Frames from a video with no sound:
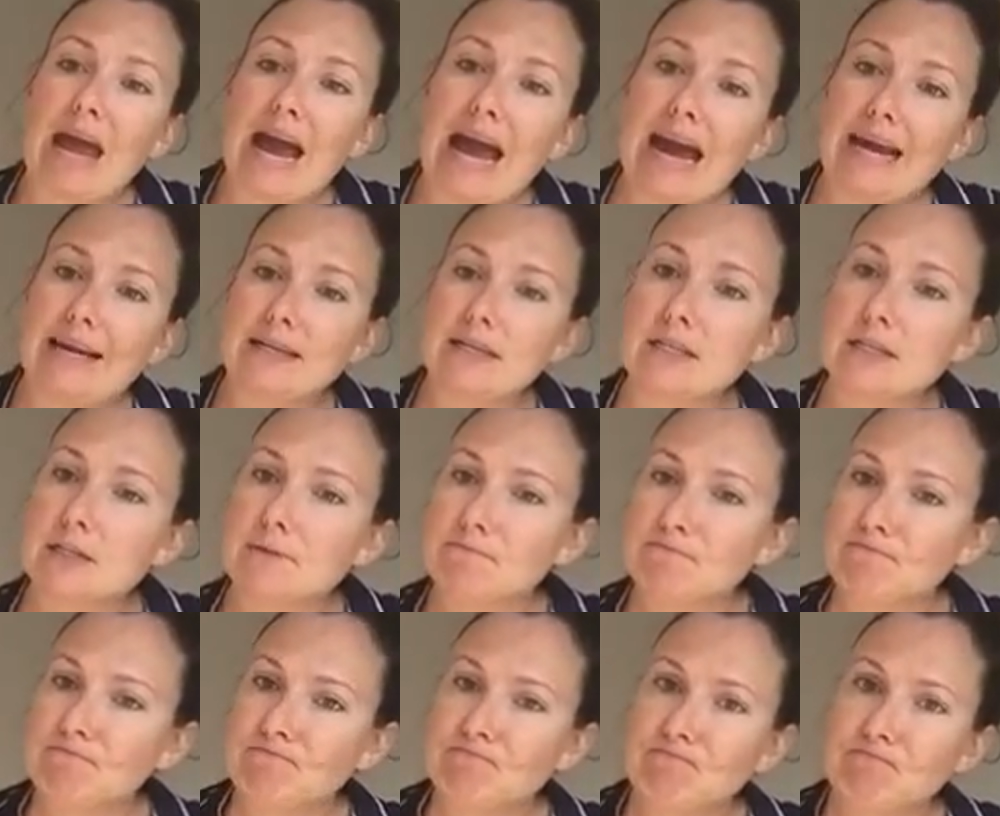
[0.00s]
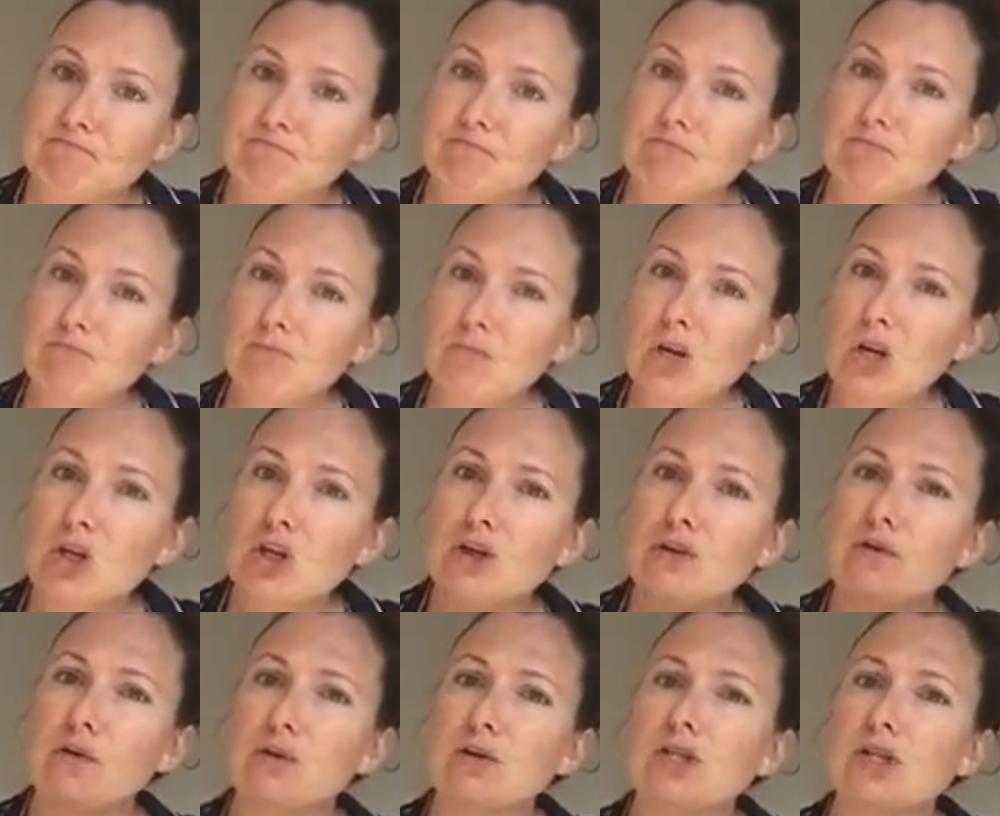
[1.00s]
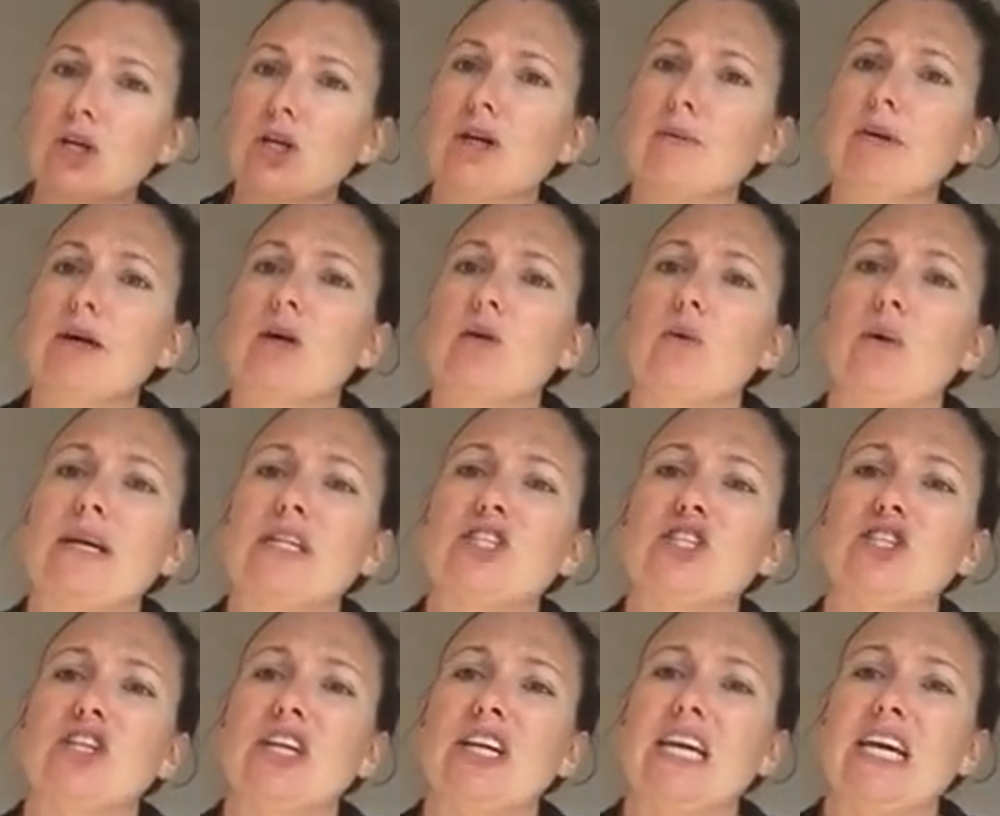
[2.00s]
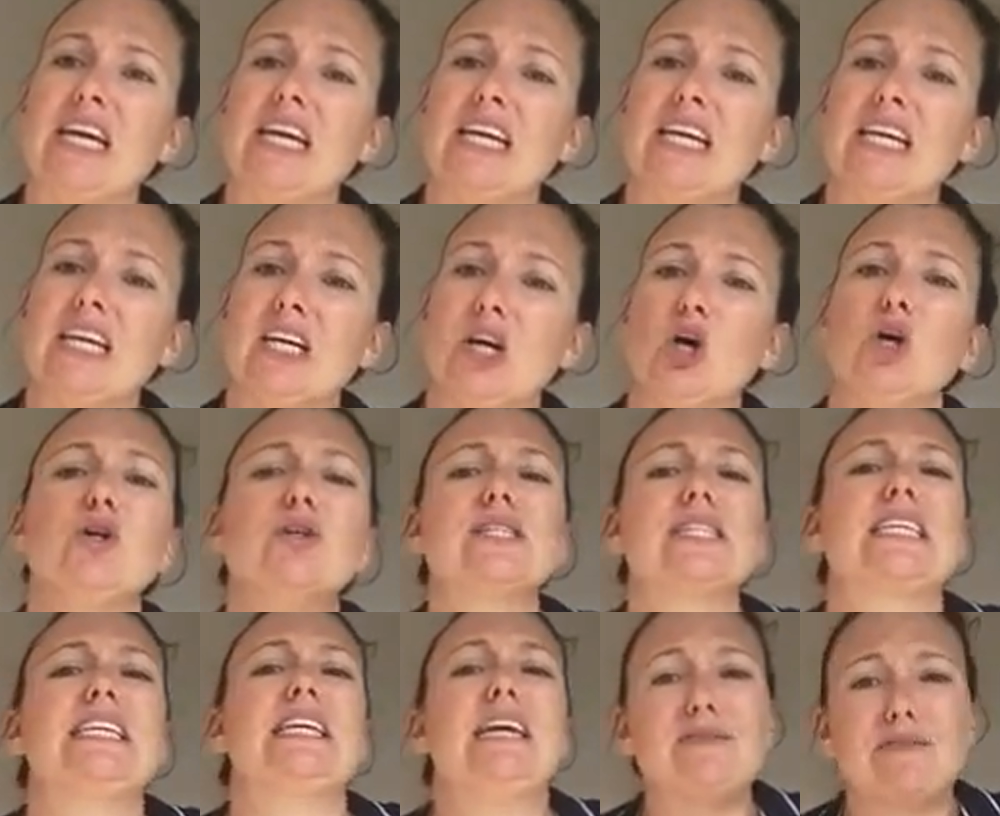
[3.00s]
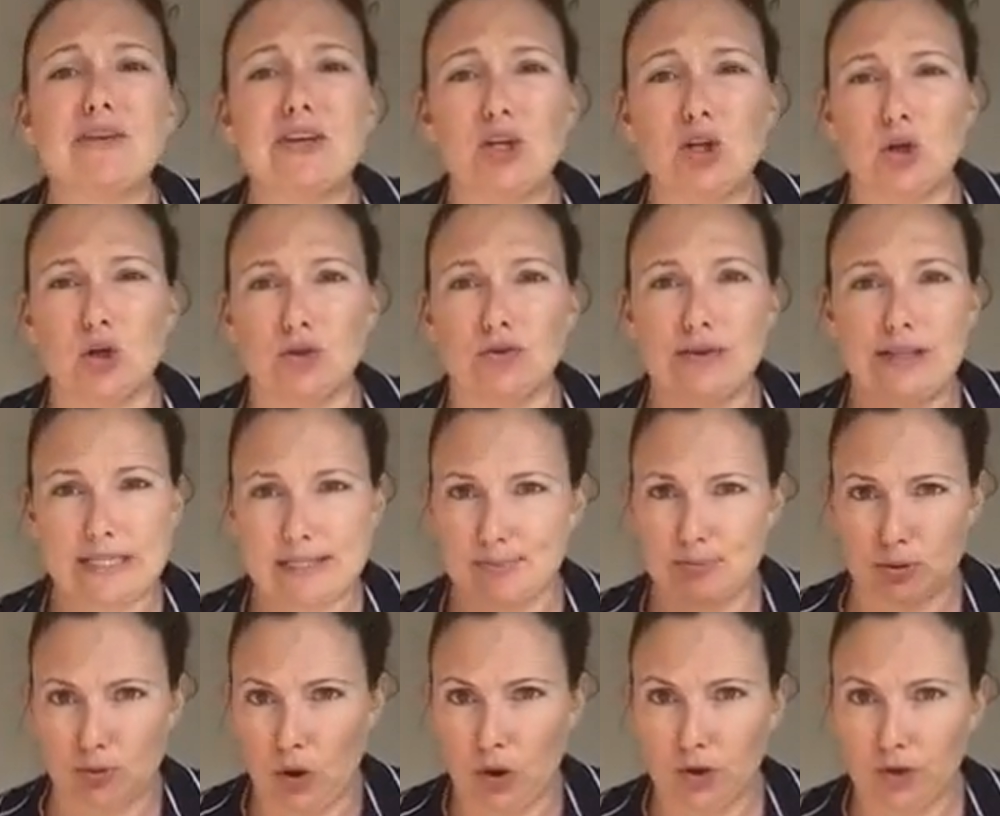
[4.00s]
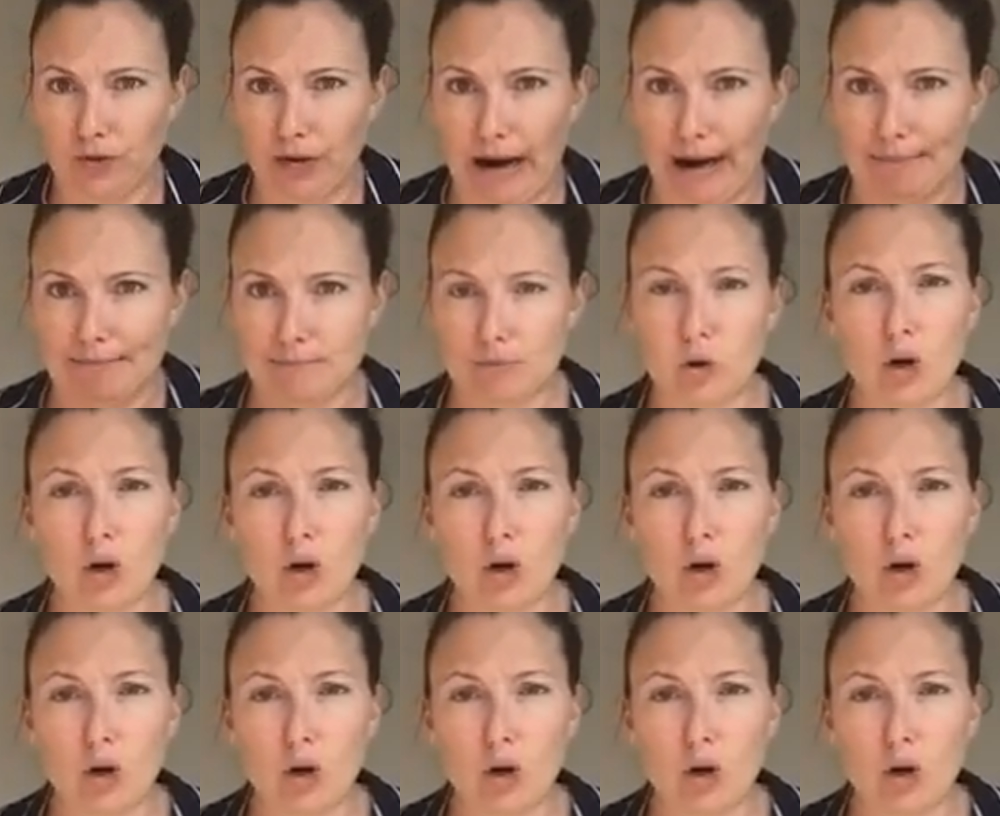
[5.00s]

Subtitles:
And you've also got to be questioning who's given you this program.